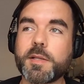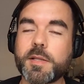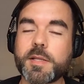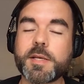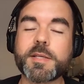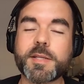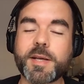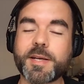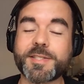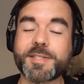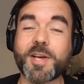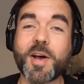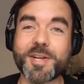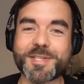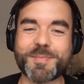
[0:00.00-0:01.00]
it's
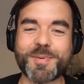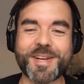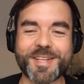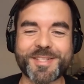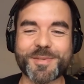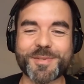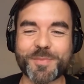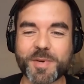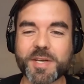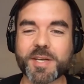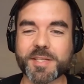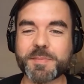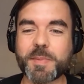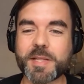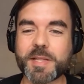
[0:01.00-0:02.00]
hard to put it into
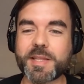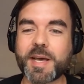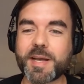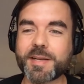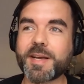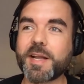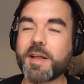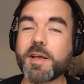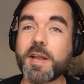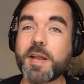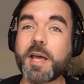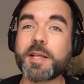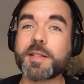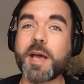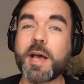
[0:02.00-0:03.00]
words, but that kind of,
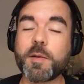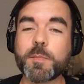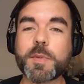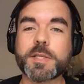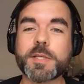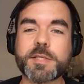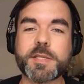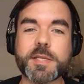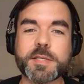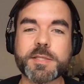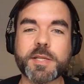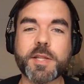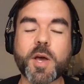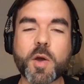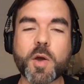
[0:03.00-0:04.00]
like, the helplessness
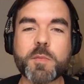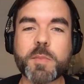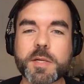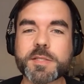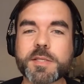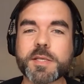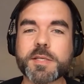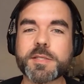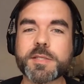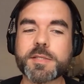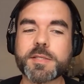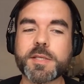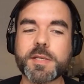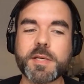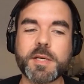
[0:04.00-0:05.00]
and the hopelessness.
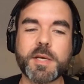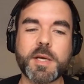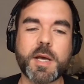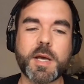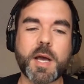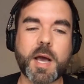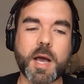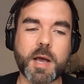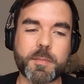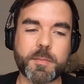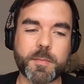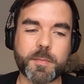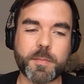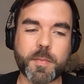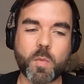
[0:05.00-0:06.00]

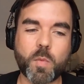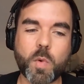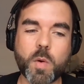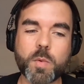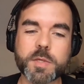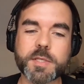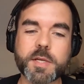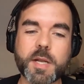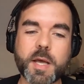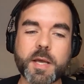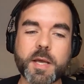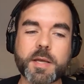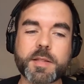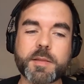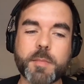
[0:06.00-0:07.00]
What was it
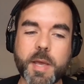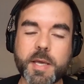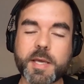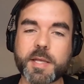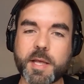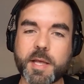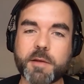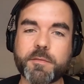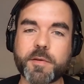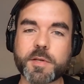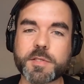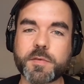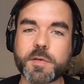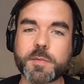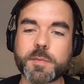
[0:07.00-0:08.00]
like making that
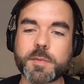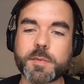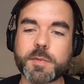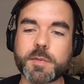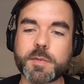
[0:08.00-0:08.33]
first film?